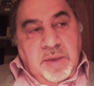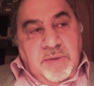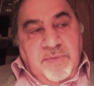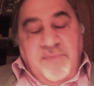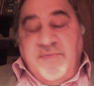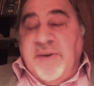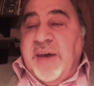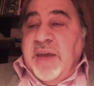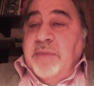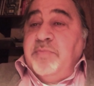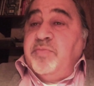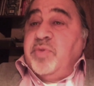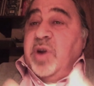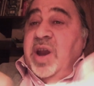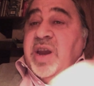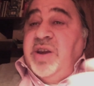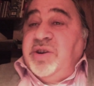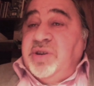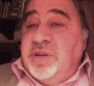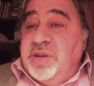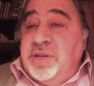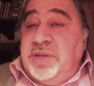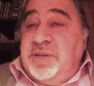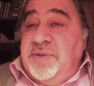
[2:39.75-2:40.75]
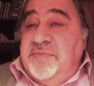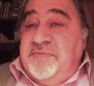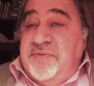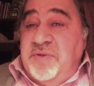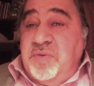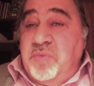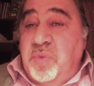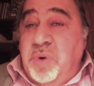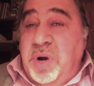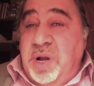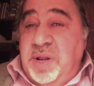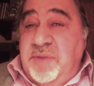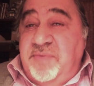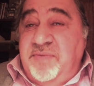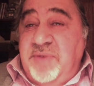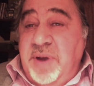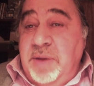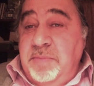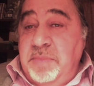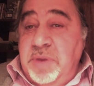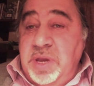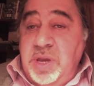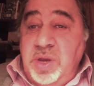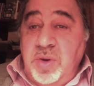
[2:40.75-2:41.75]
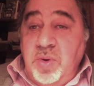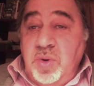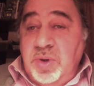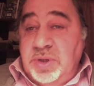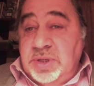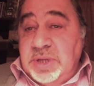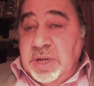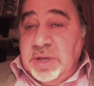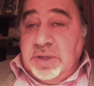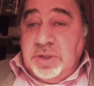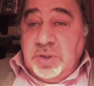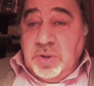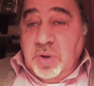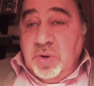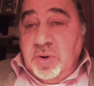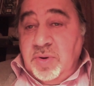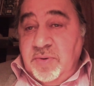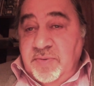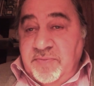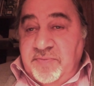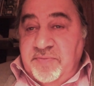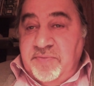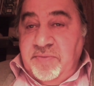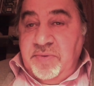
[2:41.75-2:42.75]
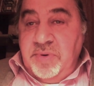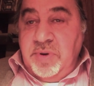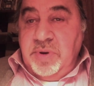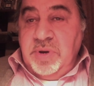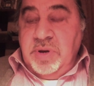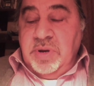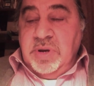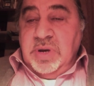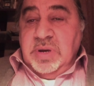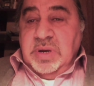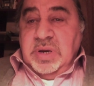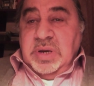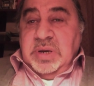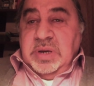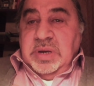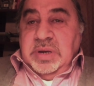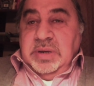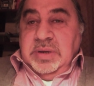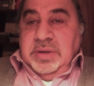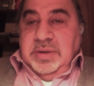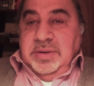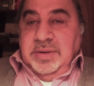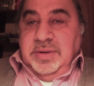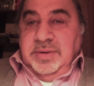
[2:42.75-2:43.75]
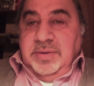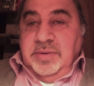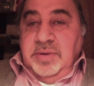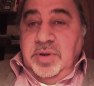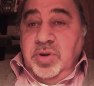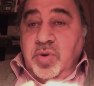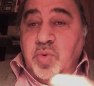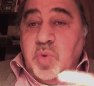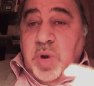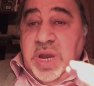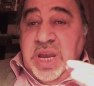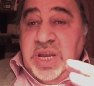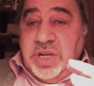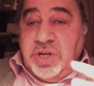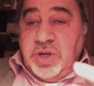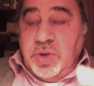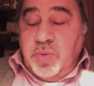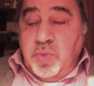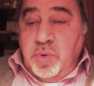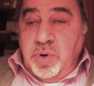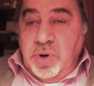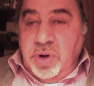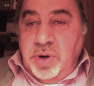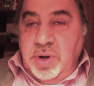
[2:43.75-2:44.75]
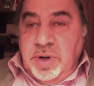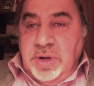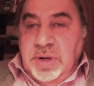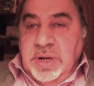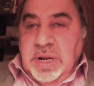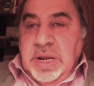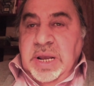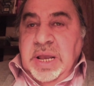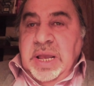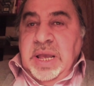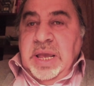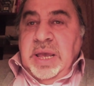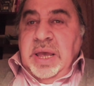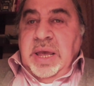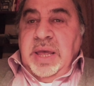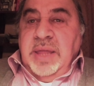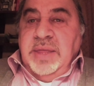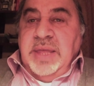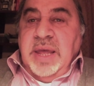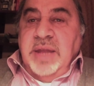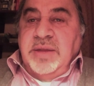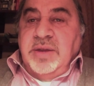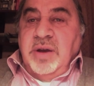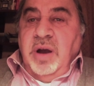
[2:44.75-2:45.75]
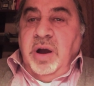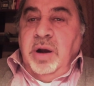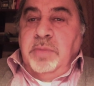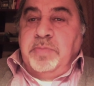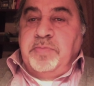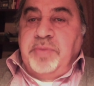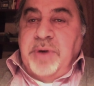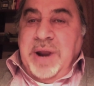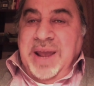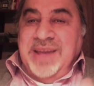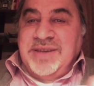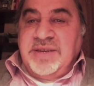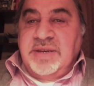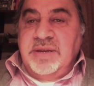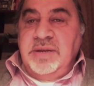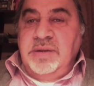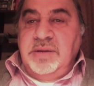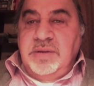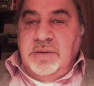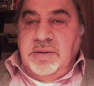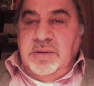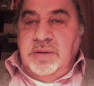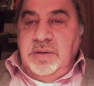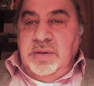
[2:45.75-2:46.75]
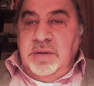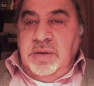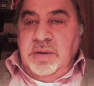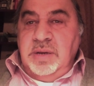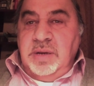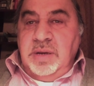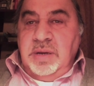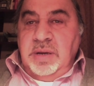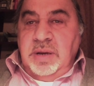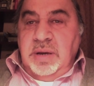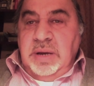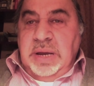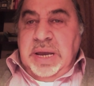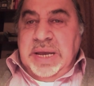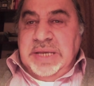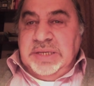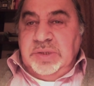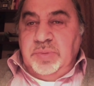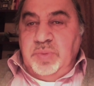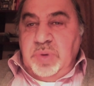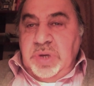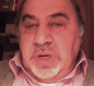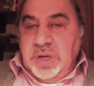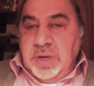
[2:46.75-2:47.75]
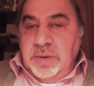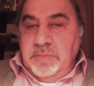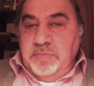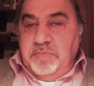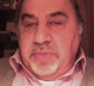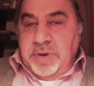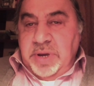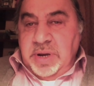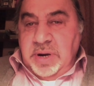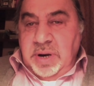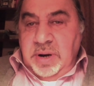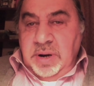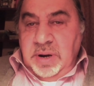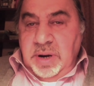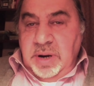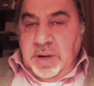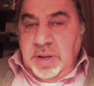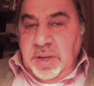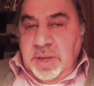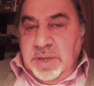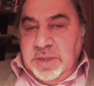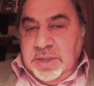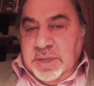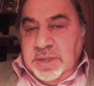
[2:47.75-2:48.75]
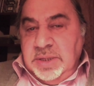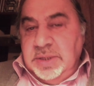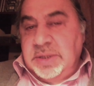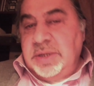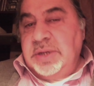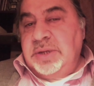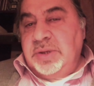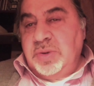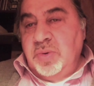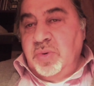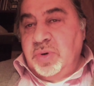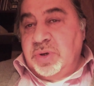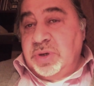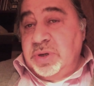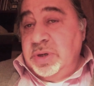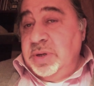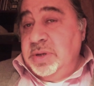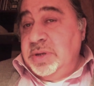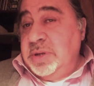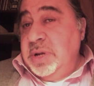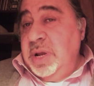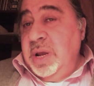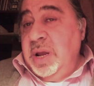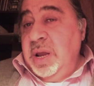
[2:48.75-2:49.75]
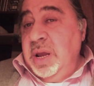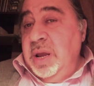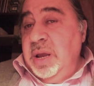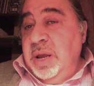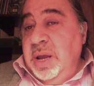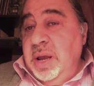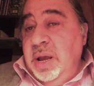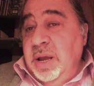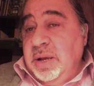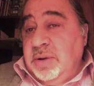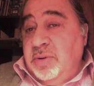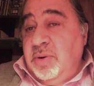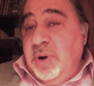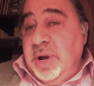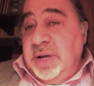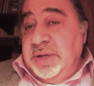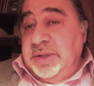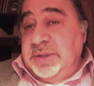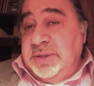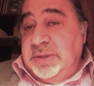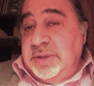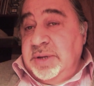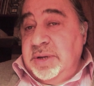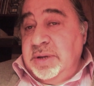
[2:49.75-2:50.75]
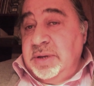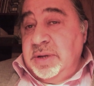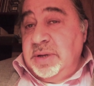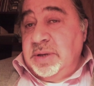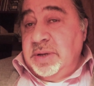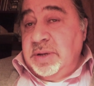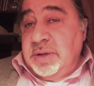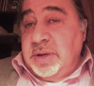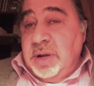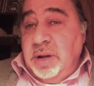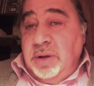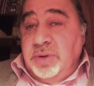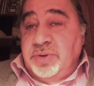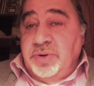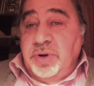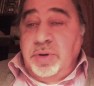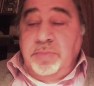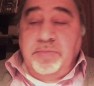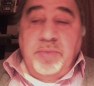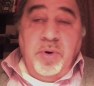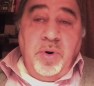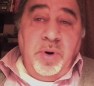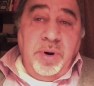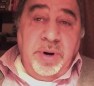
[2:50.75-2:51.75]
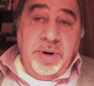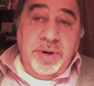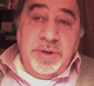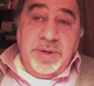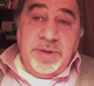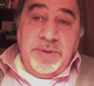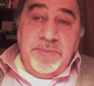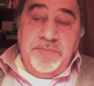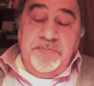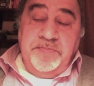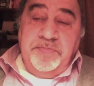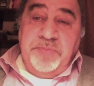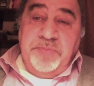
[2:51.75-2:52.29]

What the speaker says: vibrations, if you want, if I may use that sort of new agey word, that are present as we compare these institutions across cultural borders.